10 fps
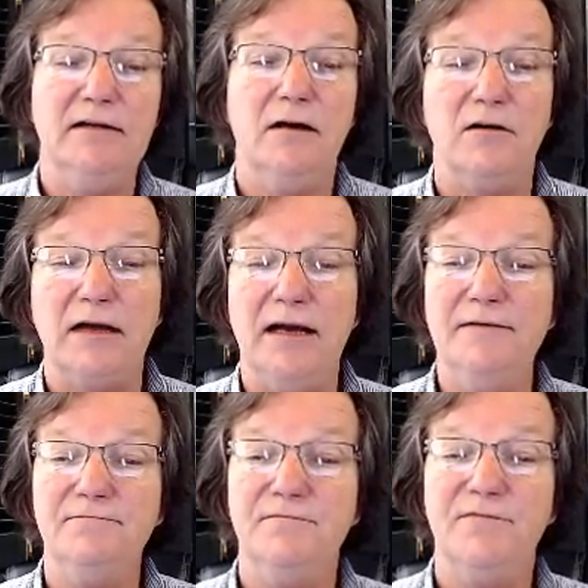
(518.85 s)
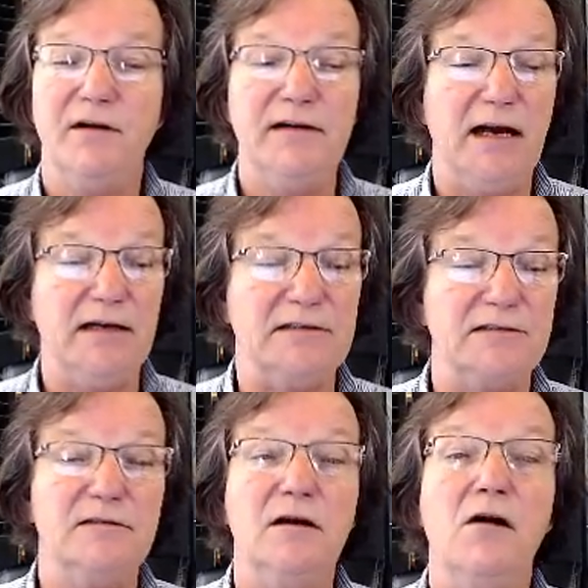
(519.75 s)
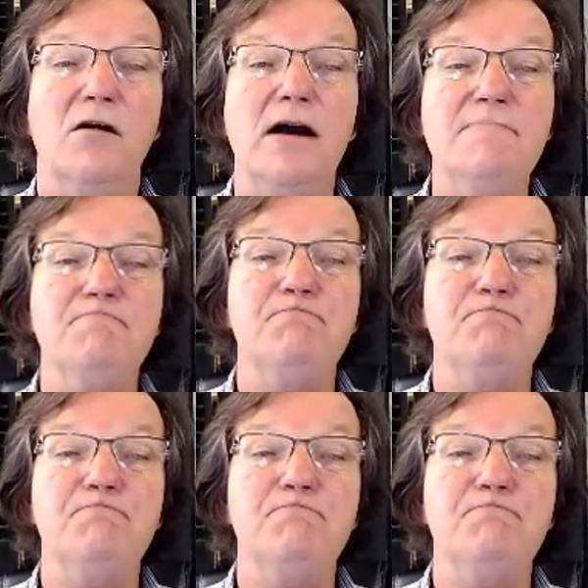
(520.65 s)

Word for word: Okay, very nice. All right,